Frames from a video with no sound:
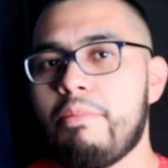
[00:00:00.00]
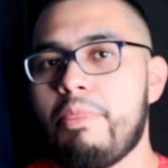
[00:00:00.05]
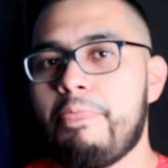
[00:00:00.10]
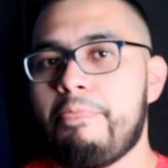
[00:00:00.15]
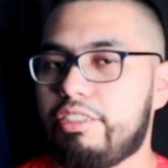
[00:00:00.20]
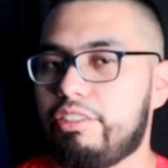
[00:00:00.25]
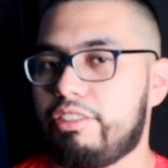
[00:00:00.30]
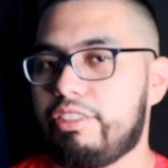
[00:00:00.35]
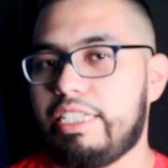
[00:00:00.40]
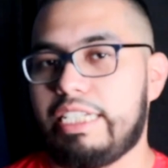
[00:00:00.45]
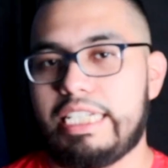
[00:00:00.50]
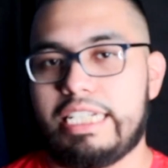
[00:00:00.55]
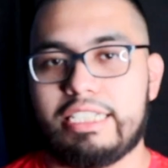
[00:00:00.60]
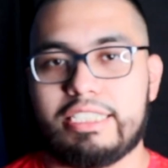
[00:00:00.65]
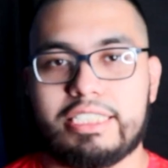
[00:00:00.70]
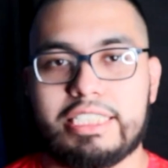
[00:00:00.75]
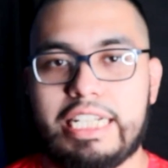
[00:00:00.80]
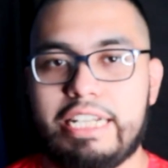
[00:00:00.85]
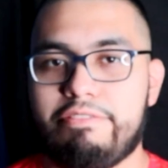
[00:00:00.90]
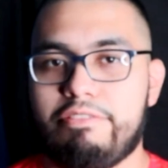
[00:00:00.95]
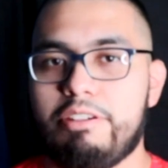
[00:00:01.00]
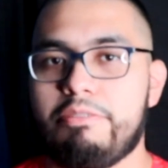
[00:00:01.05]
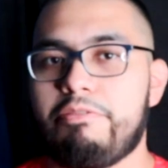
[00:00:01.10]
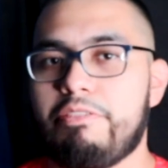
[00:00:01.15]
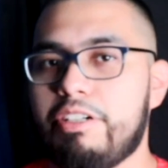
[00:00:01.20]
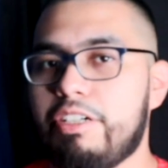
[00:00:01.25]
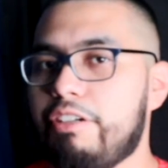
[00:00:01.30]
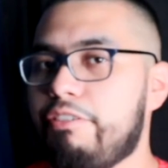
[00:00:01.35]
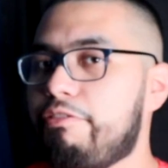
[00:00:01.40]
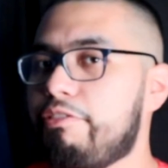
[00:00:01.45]
and just let it save up
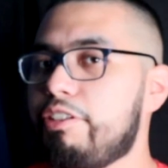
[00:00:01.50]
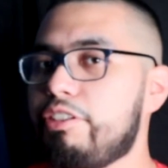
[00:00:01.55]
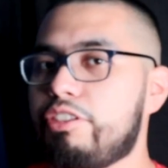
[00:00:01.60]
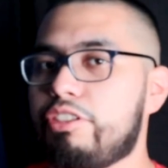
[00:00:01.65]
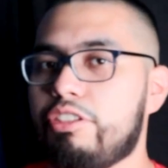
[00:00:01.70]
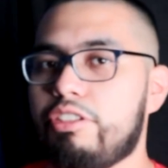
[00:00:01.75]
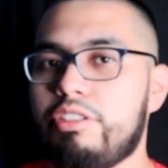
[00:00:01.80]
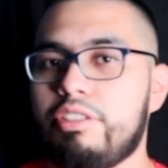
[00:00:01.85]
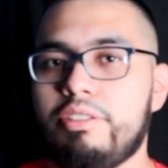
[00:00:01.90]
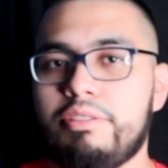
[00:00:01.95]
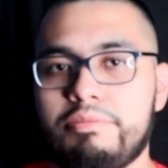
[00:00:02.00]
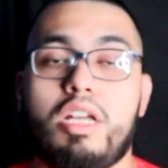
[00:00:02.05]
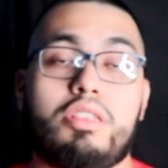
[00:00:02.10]
for their future.